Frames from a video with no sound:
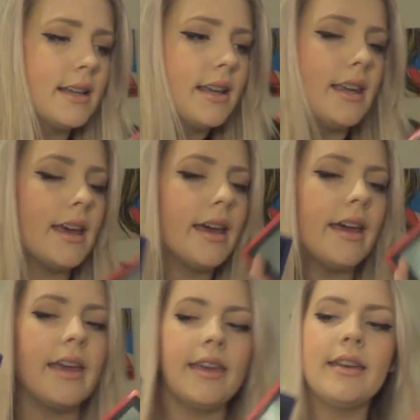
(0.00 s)

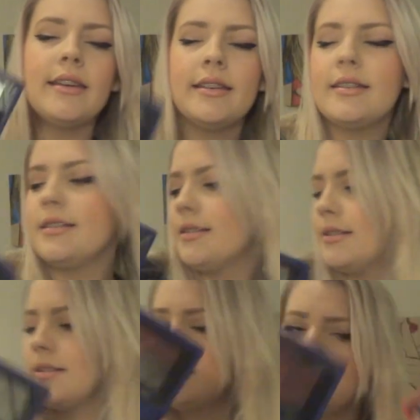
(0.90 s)
Yay!
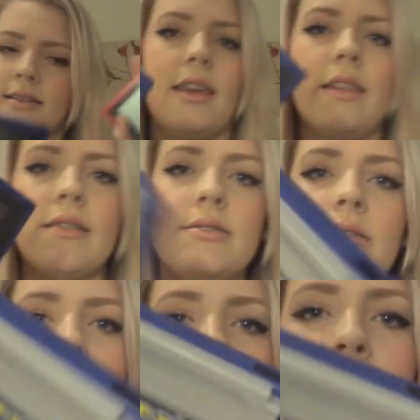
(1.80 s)
Yeah, they still
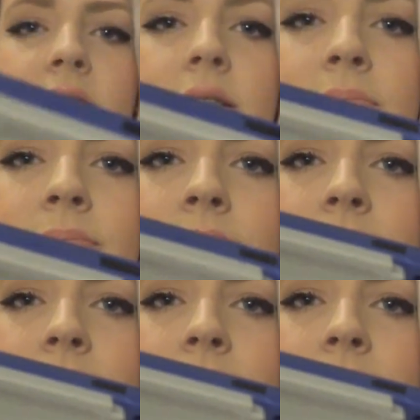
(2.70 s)
get games in them.